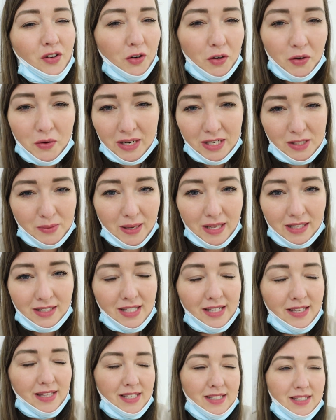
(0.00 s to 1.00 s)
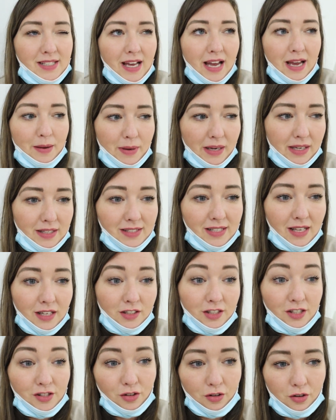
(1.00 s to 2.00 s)
hungry as well this time. I can tell
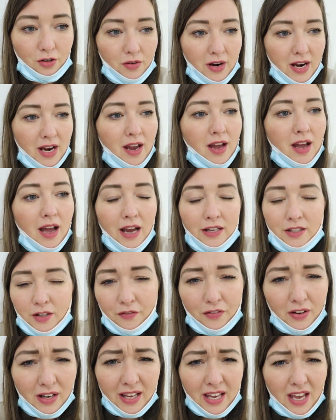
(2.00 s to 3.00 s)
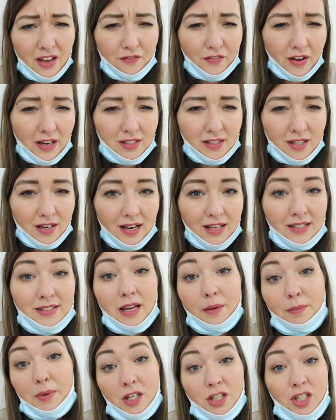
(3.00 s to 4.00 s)
she's hungry. Don't feel like it affected her last
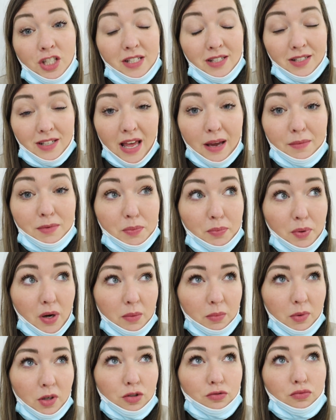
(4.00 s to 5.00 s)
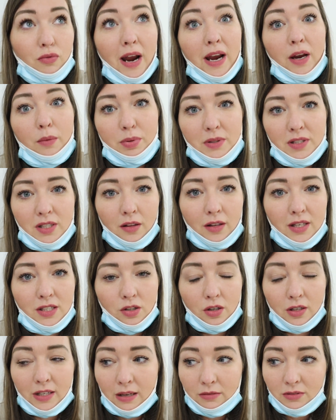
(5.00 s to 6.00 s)
time because she slept pretty much right up until they
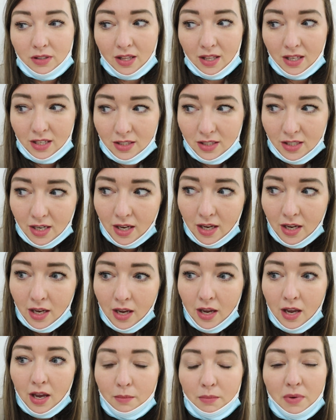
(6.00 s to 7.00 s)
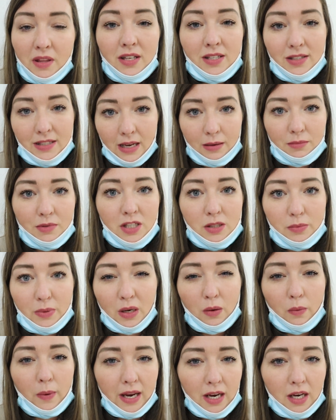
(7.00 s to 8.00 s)
took her down to theatre, but this time she's
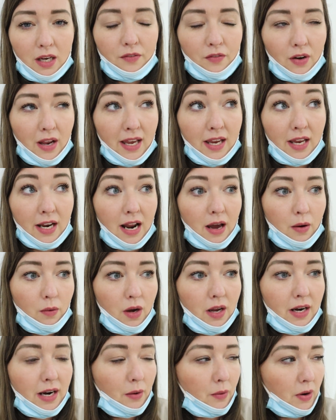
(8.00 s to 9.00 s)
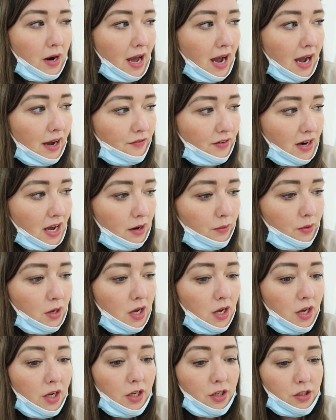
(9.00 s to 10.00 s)
been awake for like an hour and a half now.
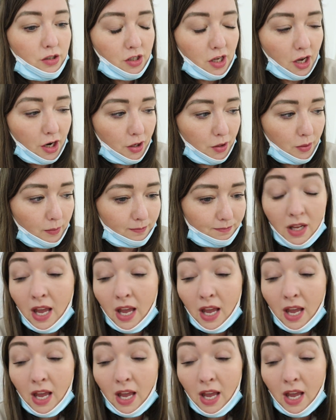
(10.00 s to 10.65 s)
So